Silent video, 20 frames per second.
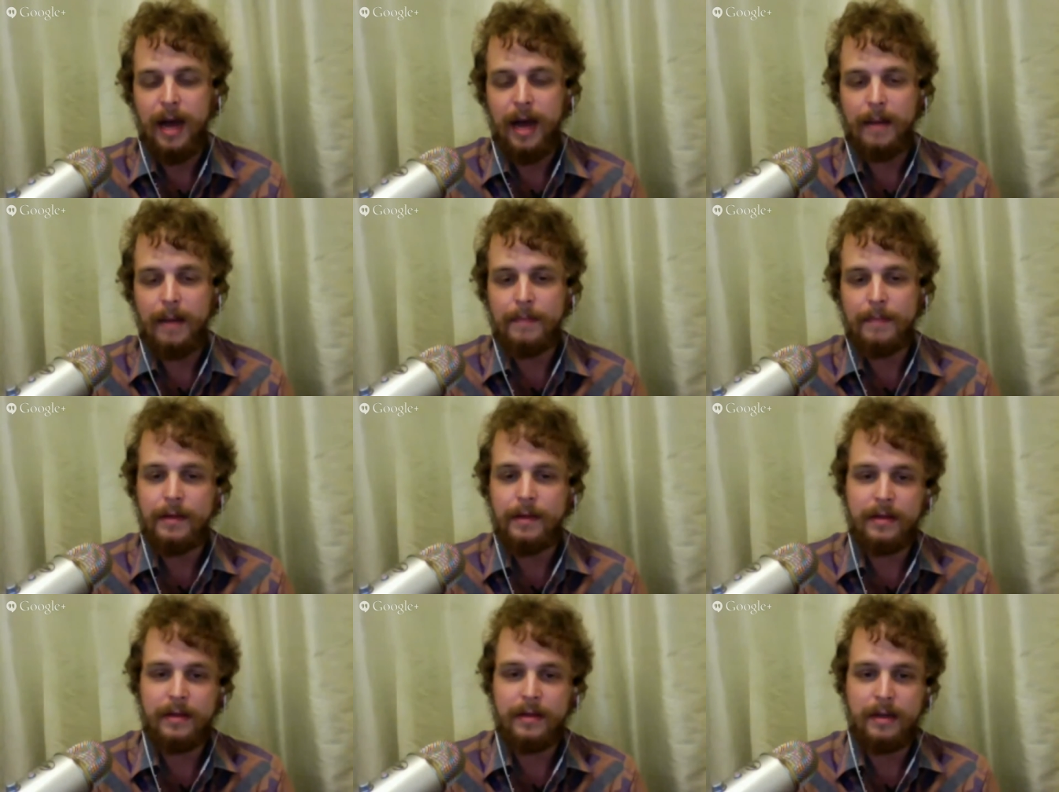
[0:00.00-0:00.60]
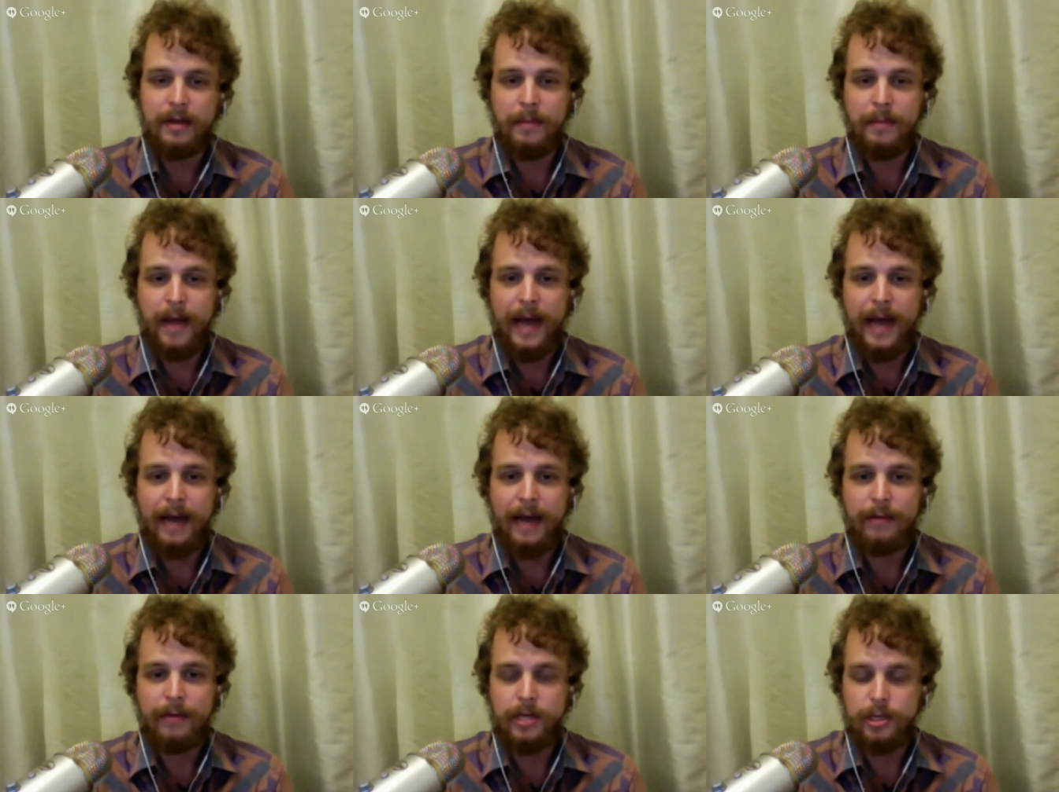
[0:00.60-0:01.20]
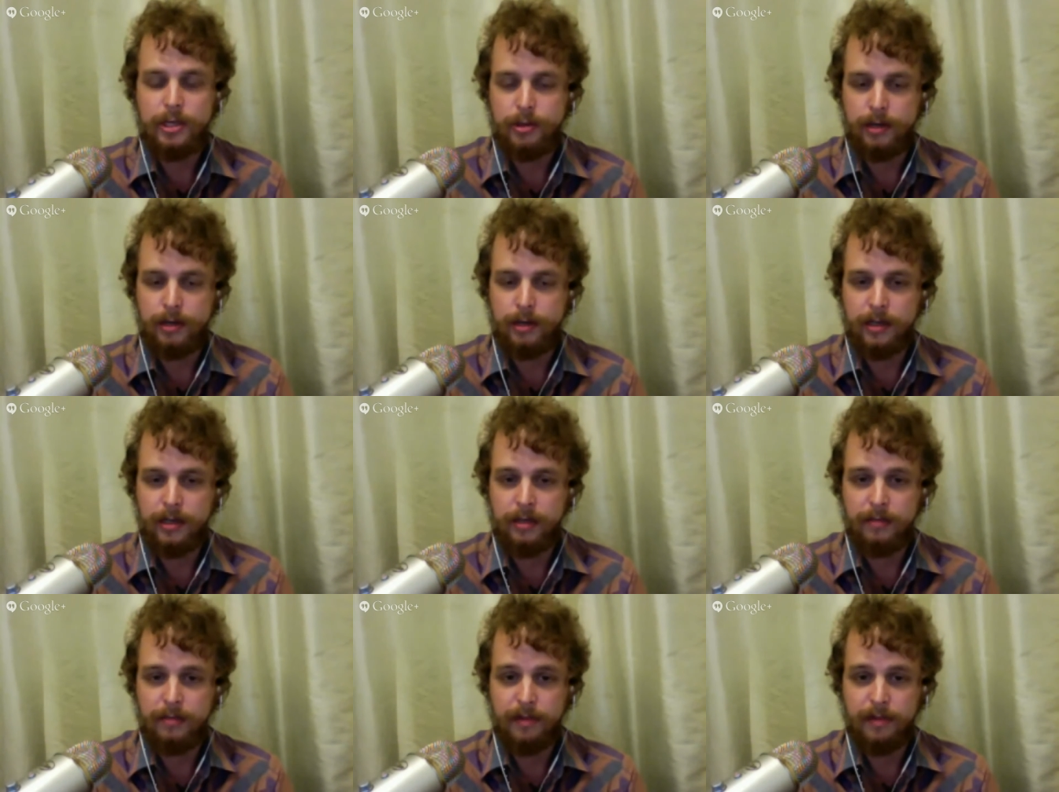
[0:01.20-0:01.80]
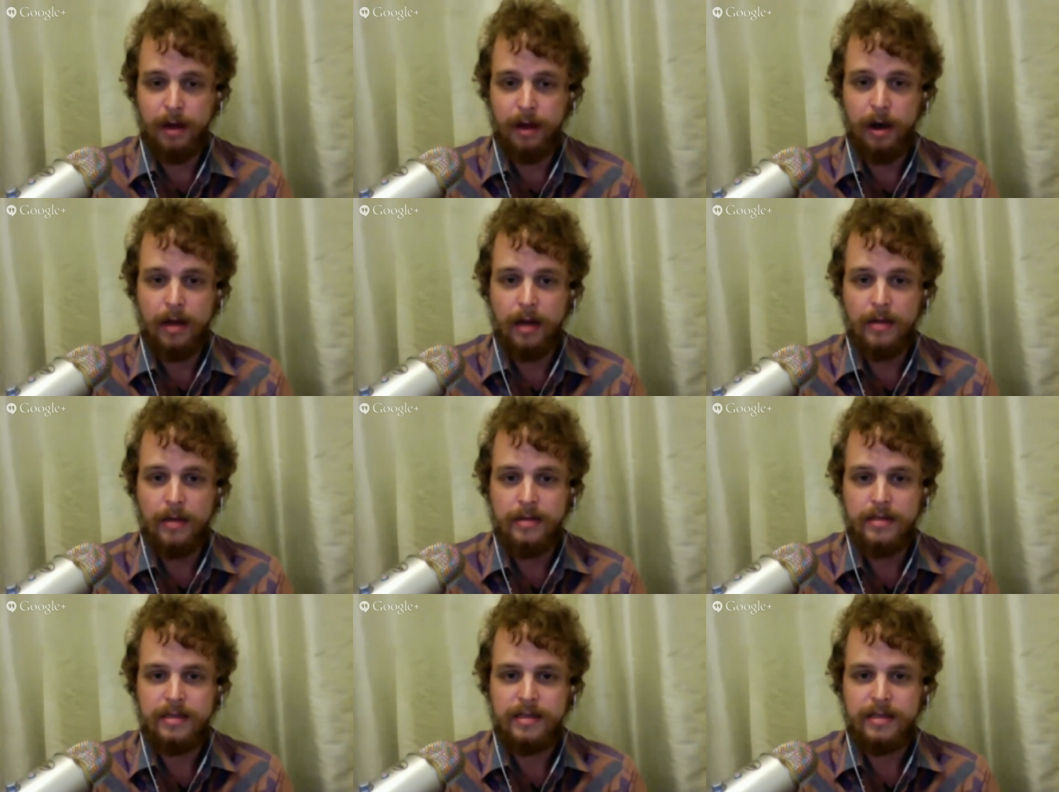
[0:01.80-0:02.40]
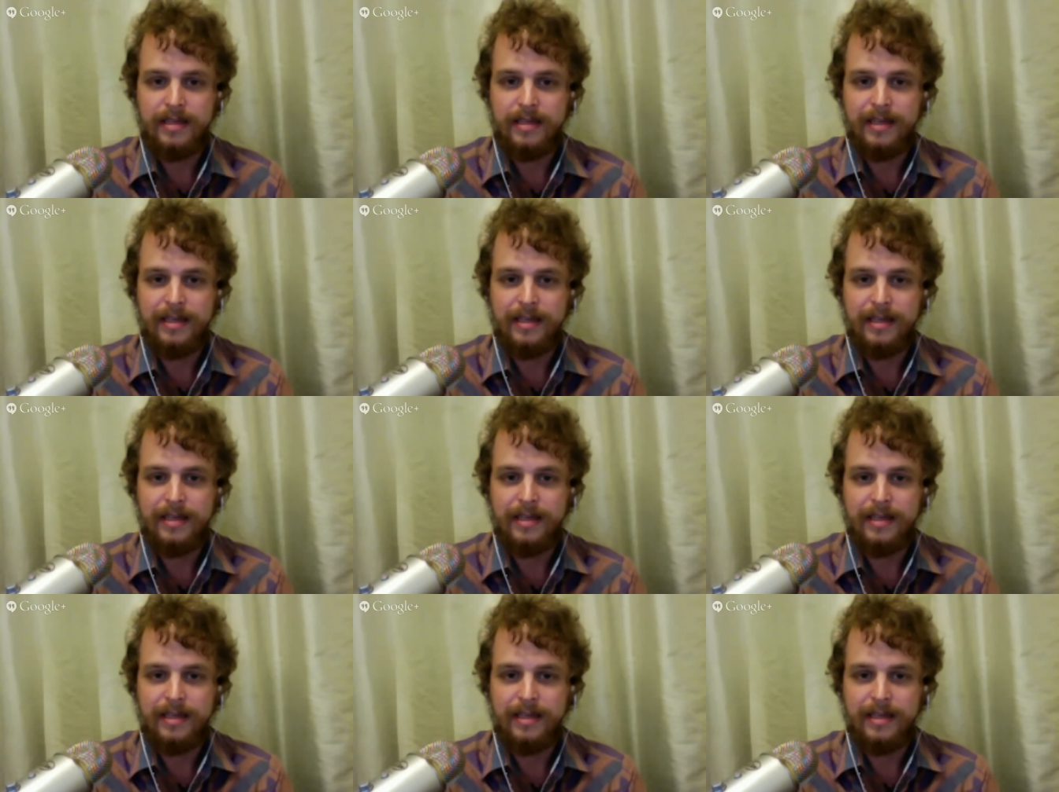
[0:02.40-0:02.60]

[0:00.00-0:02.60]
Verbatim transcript: peeling back restrictive laws.